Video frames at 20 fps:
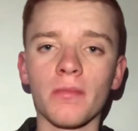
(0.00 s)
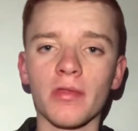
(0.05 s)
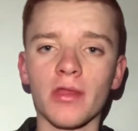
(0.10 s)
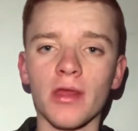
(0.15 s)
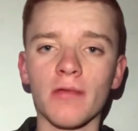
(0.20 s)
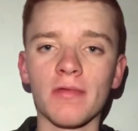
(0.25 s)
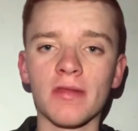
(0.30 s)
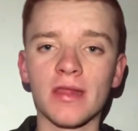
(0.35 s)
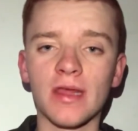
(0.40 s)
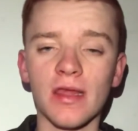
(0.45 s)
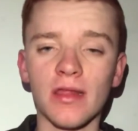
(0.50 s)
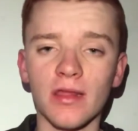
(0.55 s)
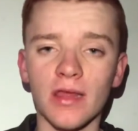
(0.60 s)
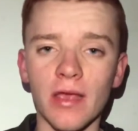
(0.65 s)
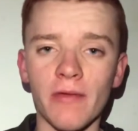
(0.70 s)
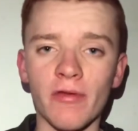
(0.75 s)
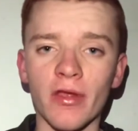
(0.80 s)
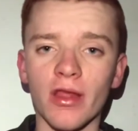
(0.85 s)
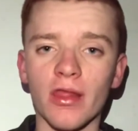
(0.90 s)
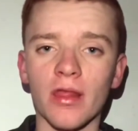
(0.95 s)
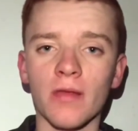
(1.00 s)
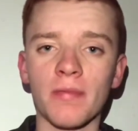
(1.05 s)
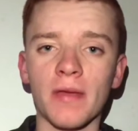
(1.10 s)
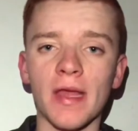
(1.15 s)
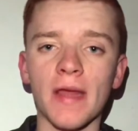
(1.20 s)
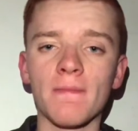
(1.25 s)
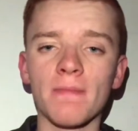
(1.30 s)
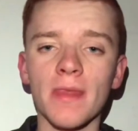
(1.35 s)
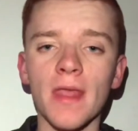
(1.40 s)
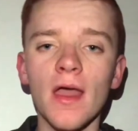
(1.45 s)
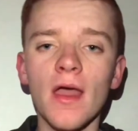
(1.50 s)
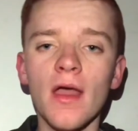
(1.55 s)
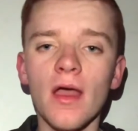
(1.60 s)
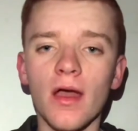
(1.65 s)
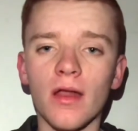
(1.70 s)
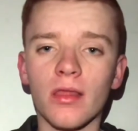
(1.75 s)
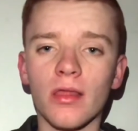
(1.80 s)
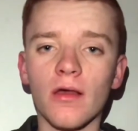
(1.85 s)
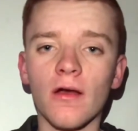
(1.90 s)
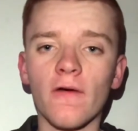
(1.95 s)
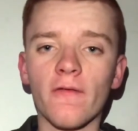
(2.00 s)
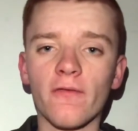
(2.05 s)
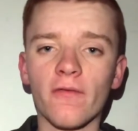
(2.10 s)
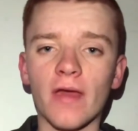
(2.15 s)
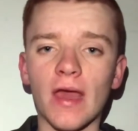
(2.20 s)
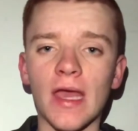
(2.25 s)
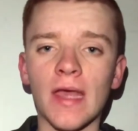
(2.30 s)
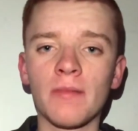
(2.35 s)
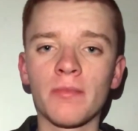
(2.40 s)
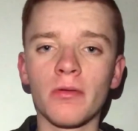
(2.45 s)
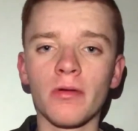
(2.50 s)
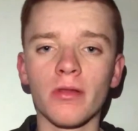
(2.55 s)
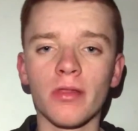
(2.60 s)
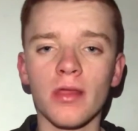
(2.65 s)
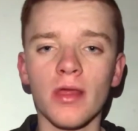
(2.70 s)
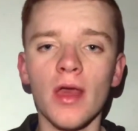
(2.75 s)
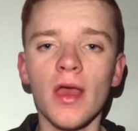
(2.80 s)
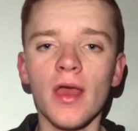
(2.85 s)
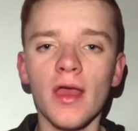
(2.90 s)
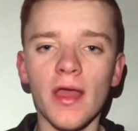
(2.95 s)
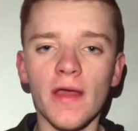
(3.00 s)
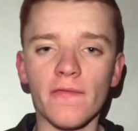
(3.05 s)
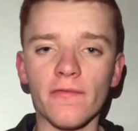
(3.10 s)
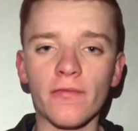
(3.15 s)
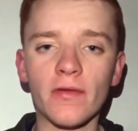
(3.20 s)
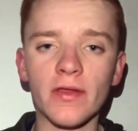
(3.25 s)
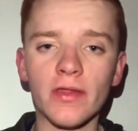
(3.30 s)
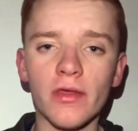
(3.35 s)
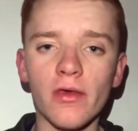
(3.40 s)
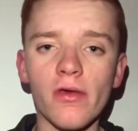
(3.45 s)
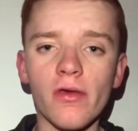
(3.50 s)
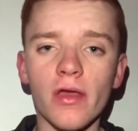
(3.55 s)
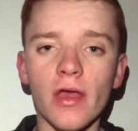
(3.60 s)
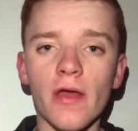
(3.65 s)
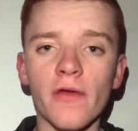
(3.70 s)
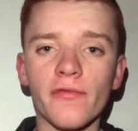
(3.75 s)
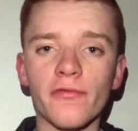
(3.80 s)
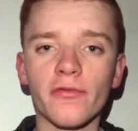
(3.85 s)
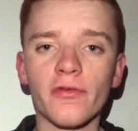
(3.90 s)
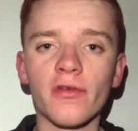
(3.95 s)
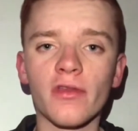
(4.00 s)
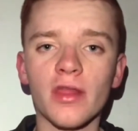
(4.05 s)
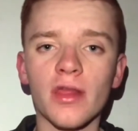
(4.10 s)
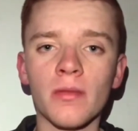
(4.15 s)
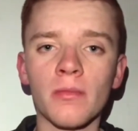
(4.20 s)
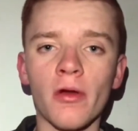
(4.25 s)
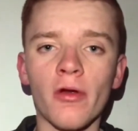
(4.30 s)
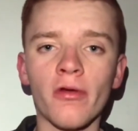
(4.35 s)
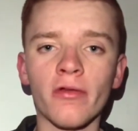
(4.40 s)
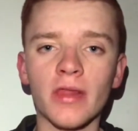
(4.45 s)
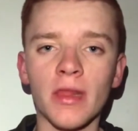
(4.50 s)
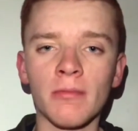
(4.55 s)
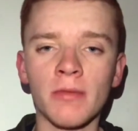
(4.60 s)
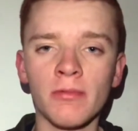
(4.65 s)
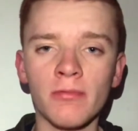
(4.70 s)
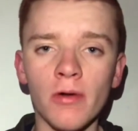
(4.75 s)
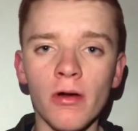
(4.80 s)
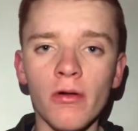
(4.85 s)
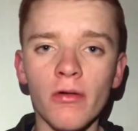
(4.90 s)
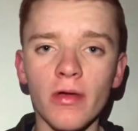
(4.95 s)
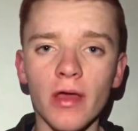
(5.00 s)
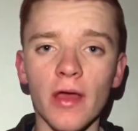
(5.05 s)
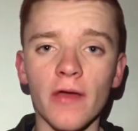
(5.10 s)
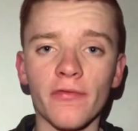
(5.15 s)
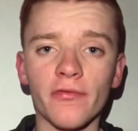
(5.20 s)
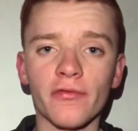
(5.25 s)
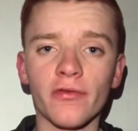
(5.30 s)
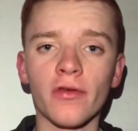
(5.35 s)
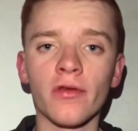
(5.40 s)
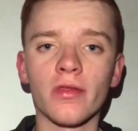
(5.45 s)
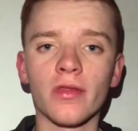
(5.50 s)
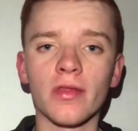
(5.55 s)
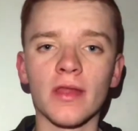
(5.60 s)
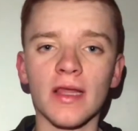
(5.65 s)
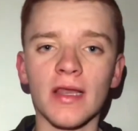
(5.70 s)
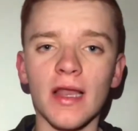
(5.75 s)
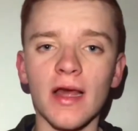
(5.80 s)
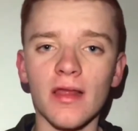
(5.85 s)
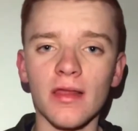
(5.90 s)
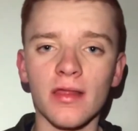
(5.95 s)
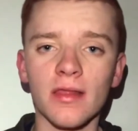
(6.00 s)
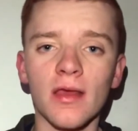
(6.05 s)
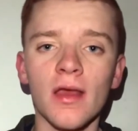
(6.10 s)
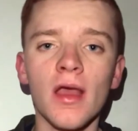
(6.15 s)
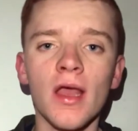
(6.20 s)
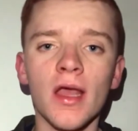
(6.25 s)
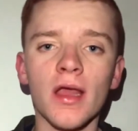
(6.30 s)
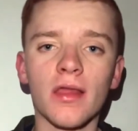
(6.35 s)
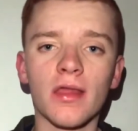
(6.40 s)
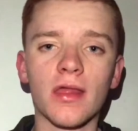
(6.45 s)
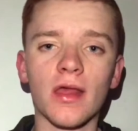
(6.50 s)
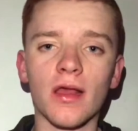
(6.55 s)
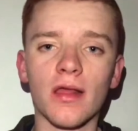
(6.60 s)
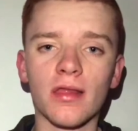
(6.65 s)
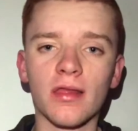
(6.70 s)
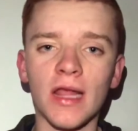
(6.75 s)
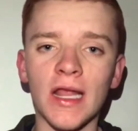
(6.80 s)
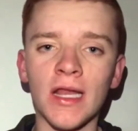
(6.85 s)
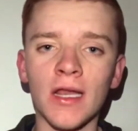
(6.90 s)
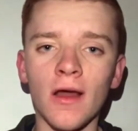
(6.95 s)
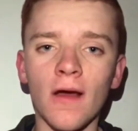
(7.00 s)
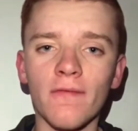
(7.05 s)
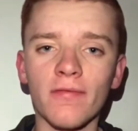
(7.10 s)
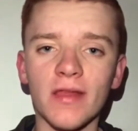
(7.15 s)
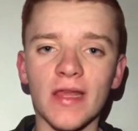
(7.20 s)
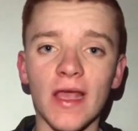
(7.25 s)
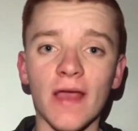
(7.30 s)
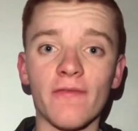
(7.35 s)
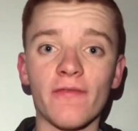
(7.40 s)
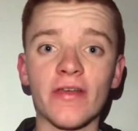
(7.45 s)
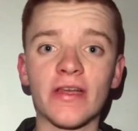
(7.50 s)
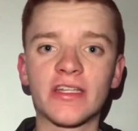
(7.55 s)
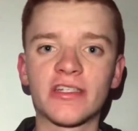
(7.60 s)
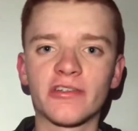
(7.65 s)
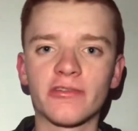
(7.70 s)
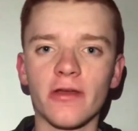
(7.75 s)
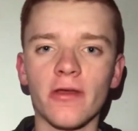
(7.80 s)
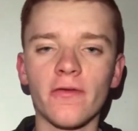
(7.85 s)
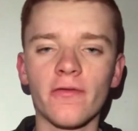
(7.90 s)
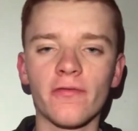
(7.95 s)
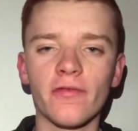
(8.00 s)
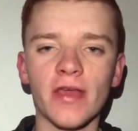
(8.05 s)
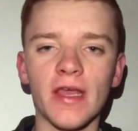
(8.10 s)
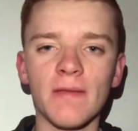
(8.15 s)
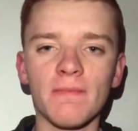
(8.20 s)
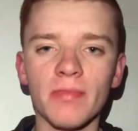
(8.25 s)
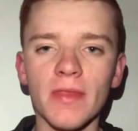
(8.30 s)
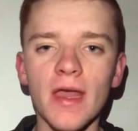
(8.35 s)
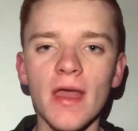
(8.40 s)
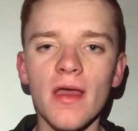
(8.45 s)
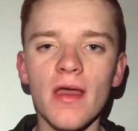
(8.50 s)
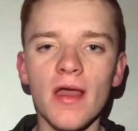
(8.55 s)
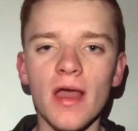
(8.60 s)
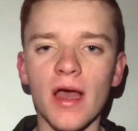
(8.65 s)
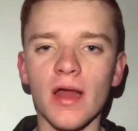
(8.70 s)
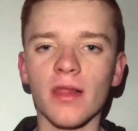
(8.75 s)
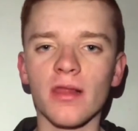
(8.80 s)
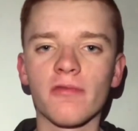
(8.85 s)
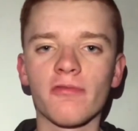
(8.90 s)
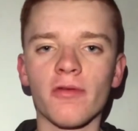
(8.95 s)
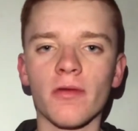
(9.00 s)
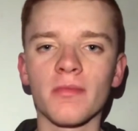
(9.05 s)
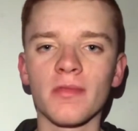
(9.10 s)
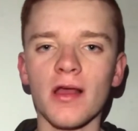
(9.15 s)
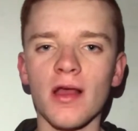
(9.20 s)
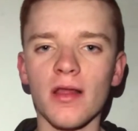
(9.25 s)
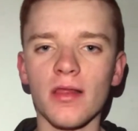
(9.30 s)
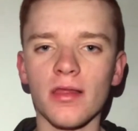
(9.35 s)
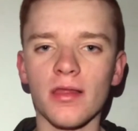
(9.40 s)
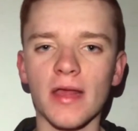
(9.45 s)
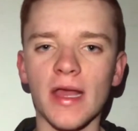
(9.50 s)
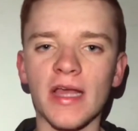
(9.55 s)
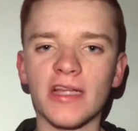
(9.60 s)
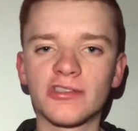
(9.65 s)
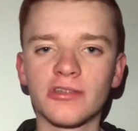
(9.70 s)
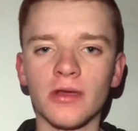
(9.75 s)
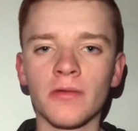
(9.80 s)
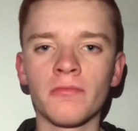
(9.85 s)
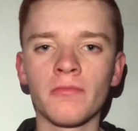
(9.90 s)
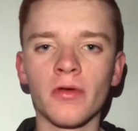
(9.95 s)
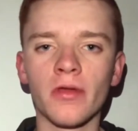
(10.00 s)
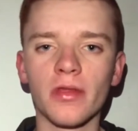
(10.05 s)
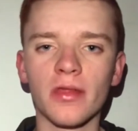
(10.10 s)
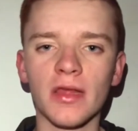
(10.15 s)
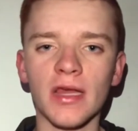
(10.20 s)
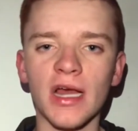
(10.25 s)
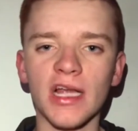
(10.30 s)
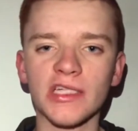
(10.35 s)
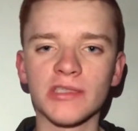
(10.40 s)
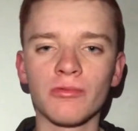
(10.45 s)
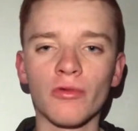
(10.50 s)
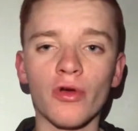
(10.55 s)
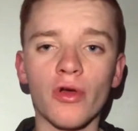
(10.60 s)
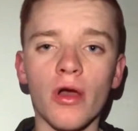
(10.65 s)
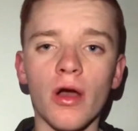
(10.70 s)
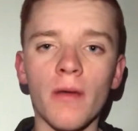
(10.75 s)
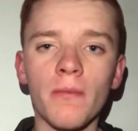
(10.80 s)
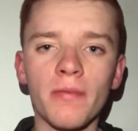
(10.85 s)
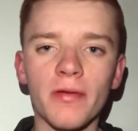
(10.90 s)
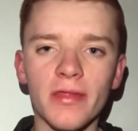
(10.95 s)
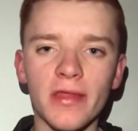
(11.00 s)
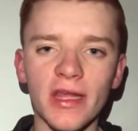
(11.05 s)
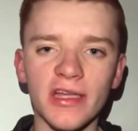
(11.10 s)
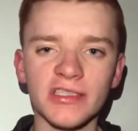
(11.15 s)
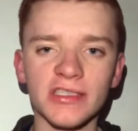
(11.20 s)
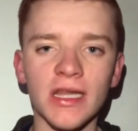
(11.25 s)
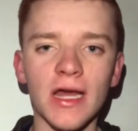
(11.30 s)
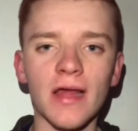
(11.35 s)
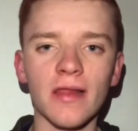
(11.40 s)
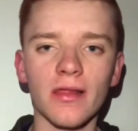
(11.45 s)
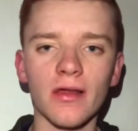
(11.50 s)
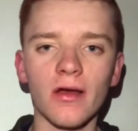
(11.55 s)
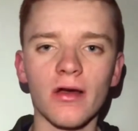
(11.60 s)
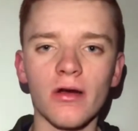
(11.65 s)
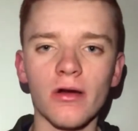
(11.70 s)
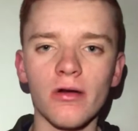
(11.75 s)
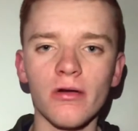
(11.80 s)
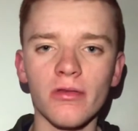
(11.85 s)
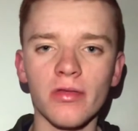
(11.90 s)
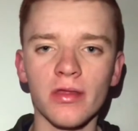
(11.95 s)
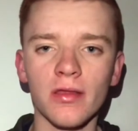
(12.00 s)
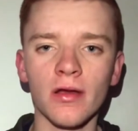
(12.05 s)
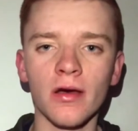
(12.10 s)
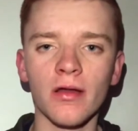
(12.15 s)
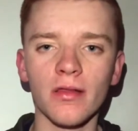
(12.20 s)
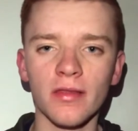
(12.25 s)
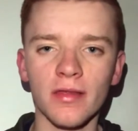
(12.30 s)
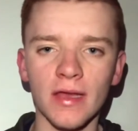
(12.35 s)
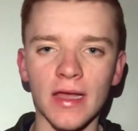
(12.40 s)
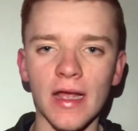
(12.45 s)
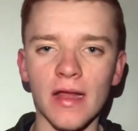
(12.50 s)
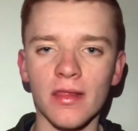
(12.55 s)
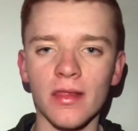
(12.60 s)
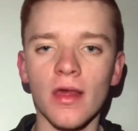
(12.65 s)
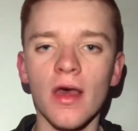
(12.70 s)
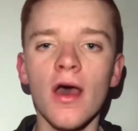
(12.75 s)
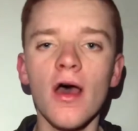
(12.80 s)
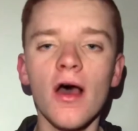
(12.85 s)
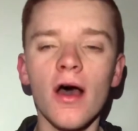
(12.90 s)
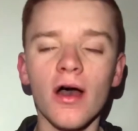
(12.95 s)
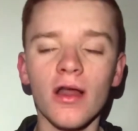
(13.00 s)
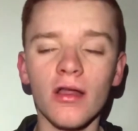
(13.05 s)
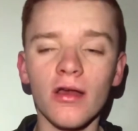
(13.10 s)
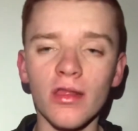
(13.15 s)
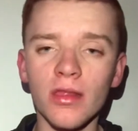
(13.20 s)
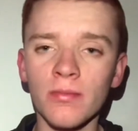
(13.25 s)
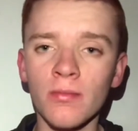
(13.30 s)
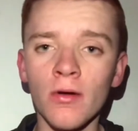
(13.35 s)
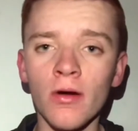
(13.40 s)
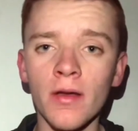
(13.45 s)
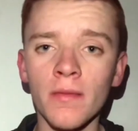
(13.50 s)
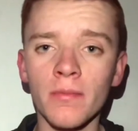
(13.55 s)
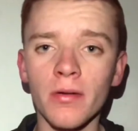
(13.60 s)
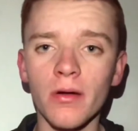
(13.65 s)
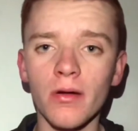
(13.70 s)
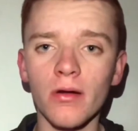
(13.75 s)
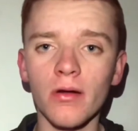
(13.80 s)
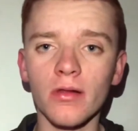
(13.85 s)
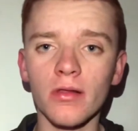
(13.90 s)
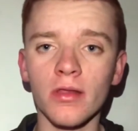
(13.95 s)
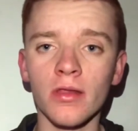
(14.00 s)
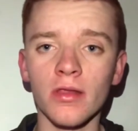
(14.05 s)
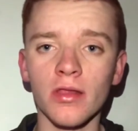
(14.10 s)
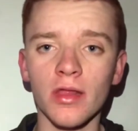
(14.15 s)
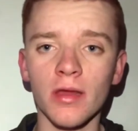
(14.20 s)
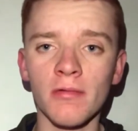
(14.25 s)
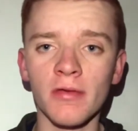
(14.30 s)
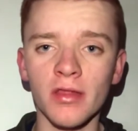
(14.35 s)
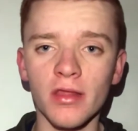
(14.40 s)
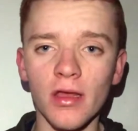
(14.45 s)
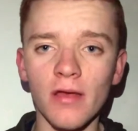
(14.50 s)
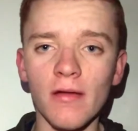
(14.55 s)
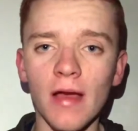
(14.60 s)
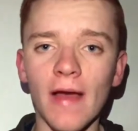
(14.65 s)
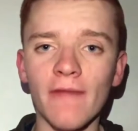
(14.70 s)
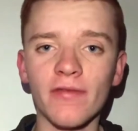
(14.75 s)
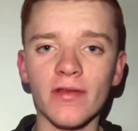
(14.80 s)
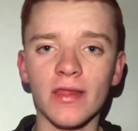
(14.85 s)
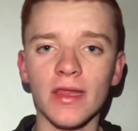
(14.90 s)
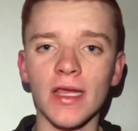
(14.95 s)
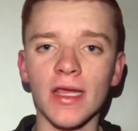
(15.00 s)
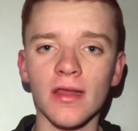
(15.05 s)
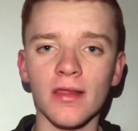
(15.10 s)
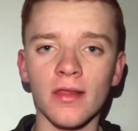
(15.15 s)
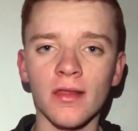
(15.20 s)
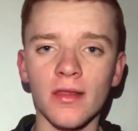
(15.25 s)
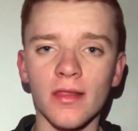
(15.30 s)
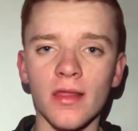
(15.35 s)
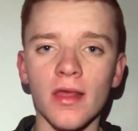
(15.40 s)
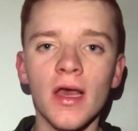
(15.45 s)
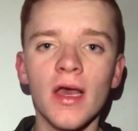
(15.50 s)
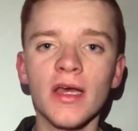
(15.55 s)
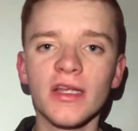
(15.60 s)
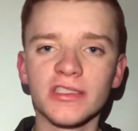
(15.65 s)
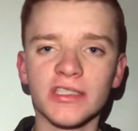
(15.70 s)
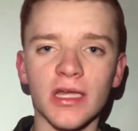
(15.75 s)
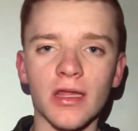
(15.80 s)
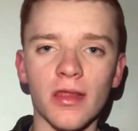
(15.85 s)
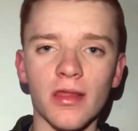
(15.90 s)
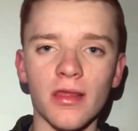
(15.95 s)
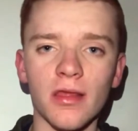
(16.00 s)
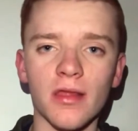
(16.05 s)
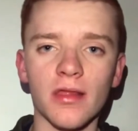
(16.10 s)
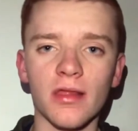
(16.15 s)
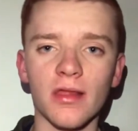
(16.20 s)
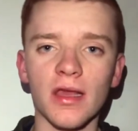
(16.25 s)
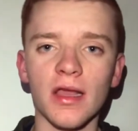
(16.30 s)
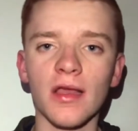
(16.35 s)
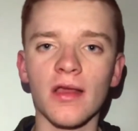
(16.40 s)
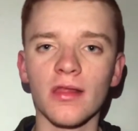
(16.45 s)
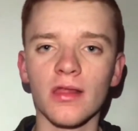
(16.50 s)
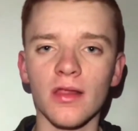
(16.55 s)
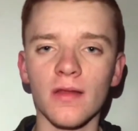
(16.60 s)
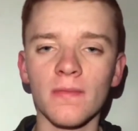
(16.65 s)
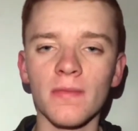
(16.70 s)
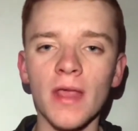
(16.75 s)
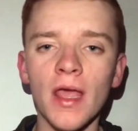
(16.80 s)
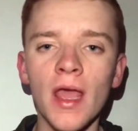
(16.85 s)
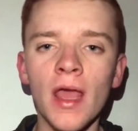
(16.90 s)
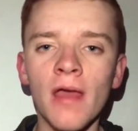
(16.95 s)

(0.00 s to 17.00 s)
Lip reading: So it is going to be a tough game, but if we do go through tomorrow, then we will go through to the last 16 of the FA Trophy, and from that stage onwards the actual competition as a whole starts to get a lot more important. So we do have a decent chance this season.